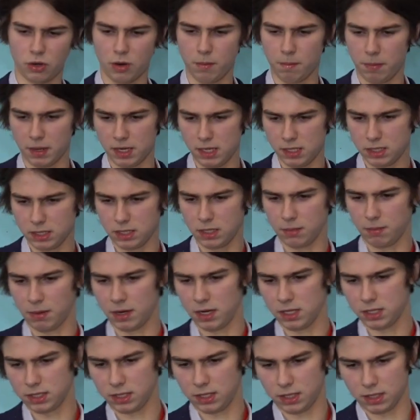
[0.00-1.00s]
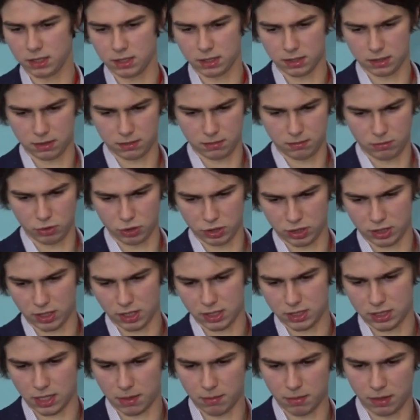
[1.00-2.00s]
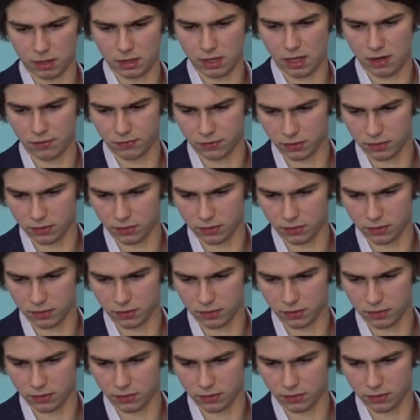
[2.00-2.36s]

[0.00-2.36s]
to monitor the last events.